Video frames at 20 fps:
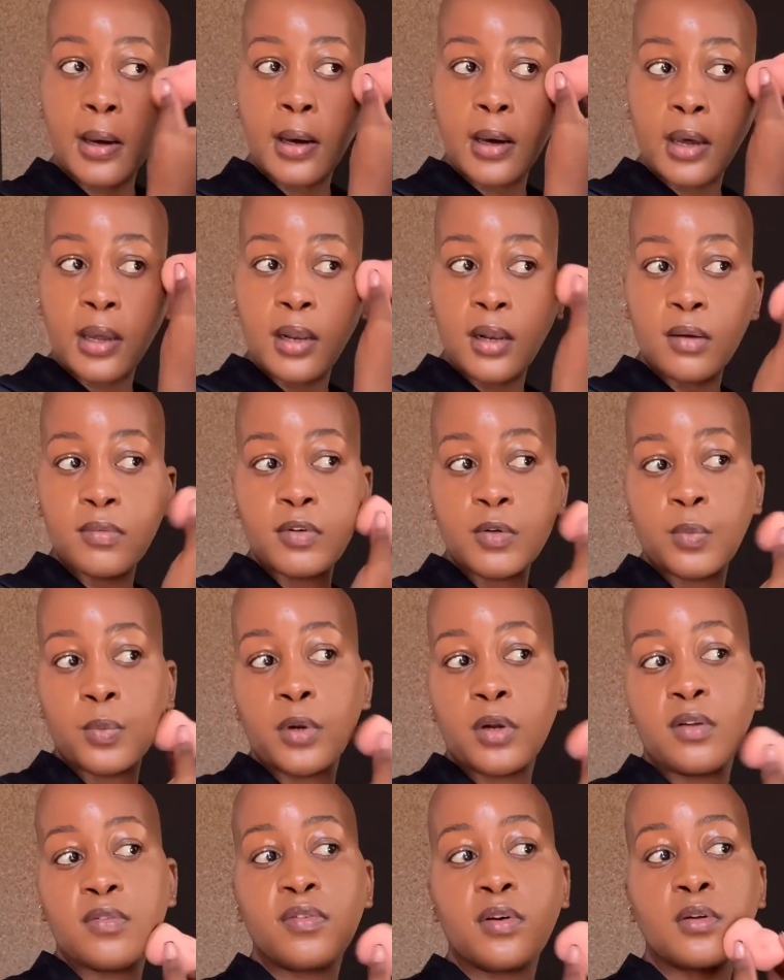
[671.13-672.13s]
I love it
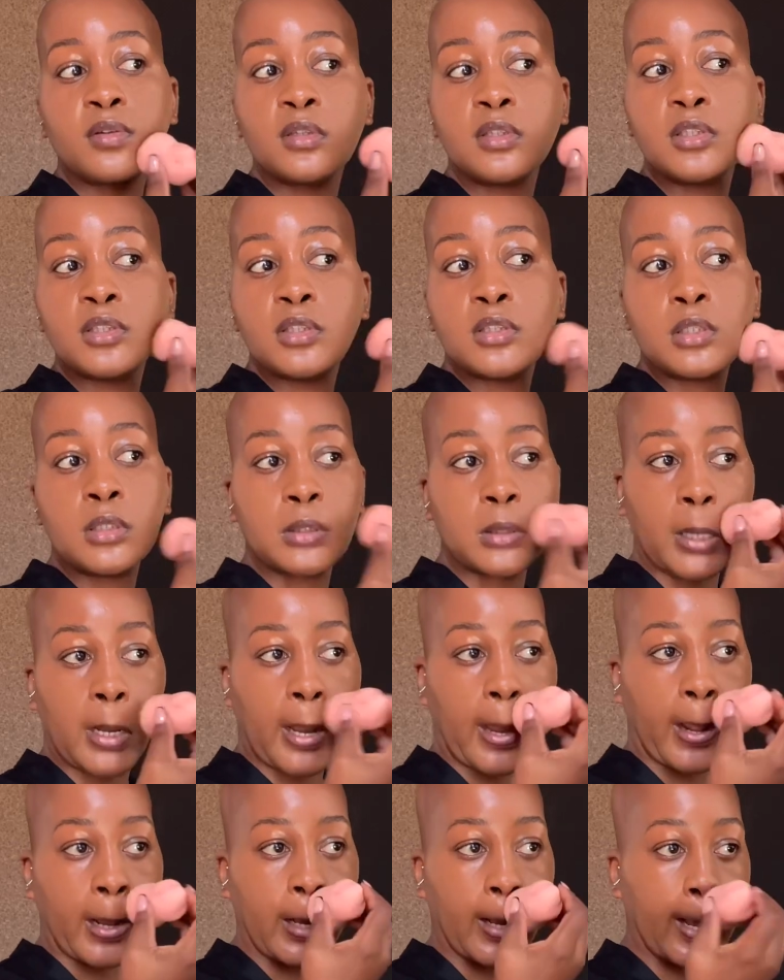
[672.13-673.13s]
when the foundation is not
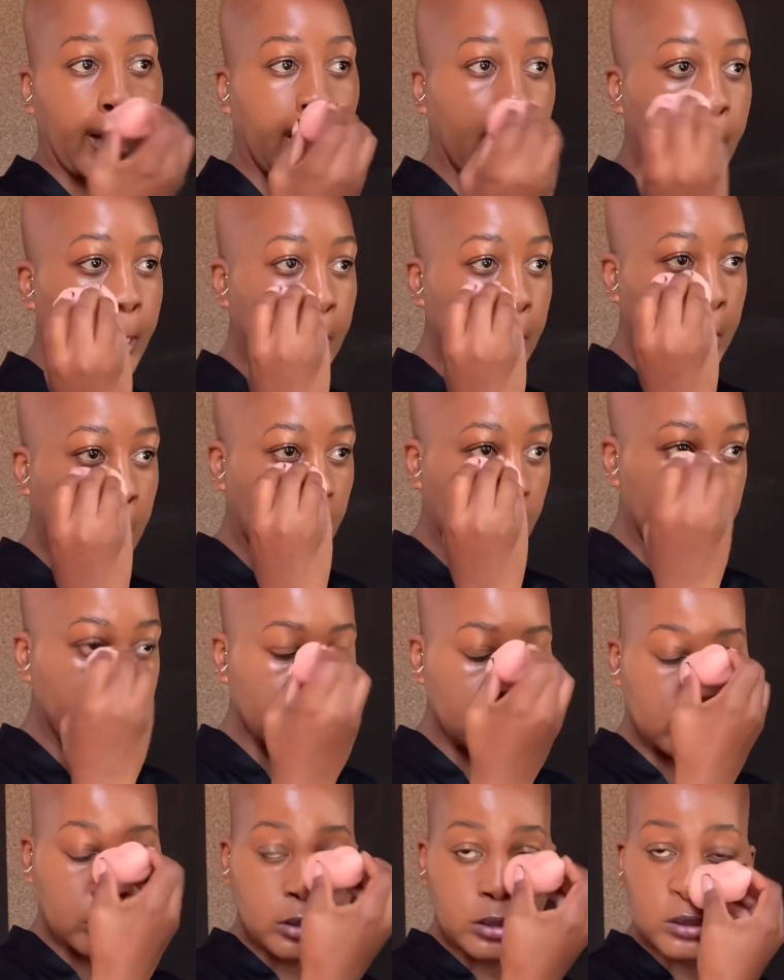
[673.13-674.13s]
like
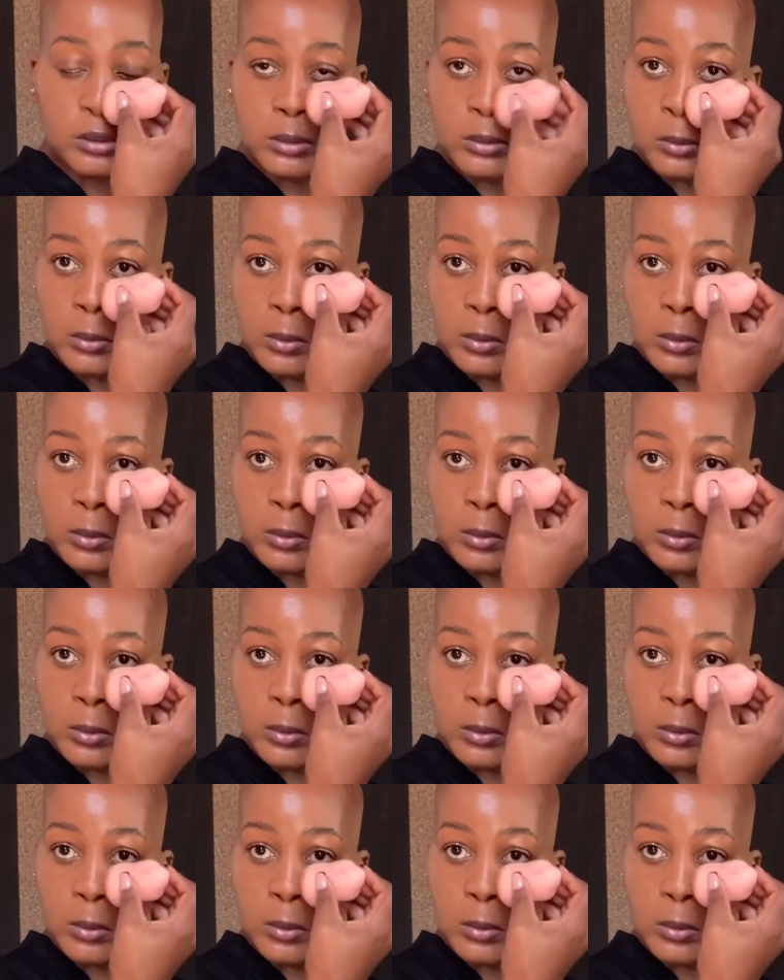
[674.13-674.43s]
too